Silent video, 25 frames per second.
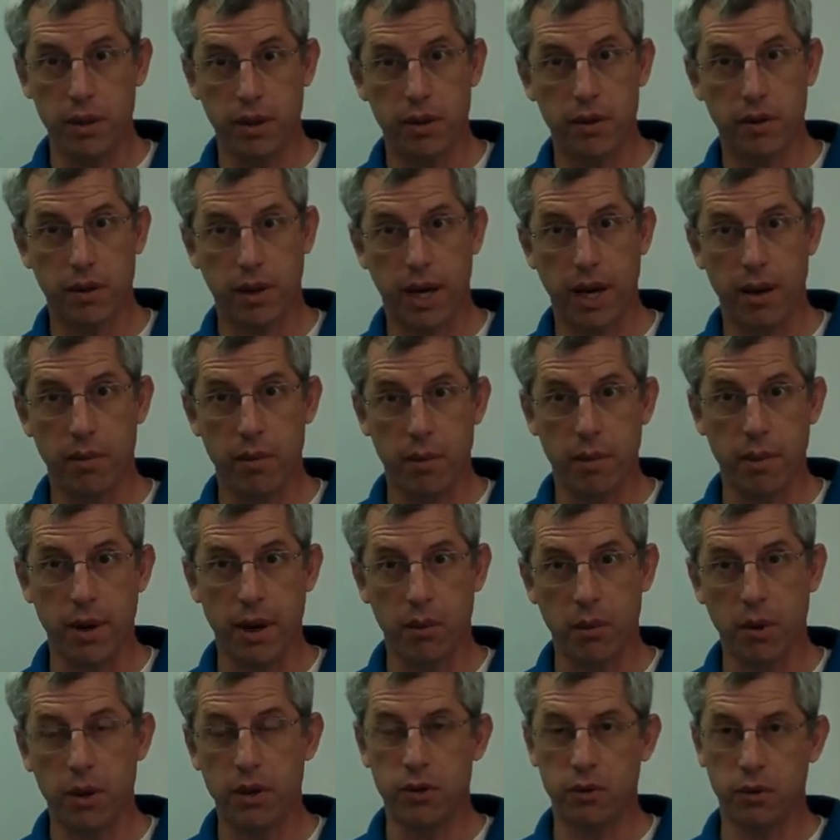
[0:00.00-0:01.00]
Okay, remember that
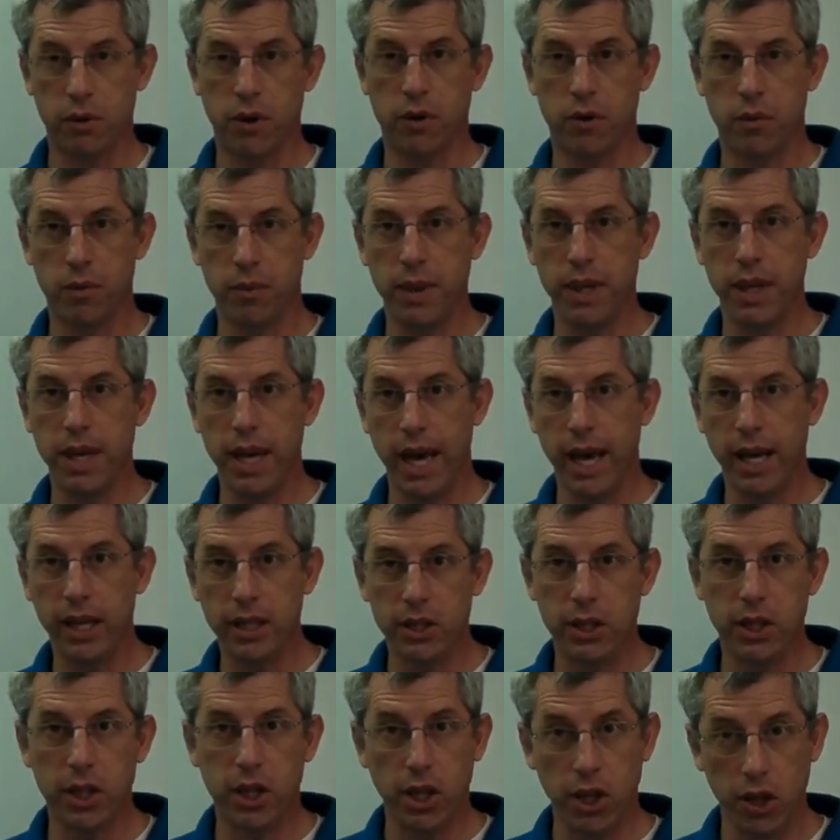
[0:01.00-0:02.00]

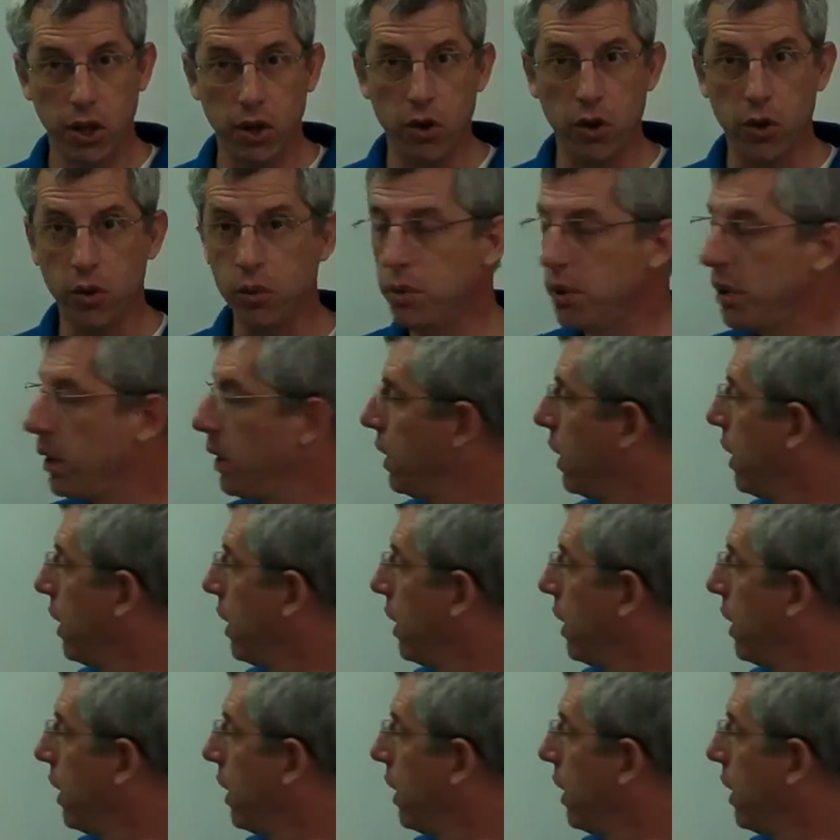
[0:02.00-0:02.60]
112bh cubed.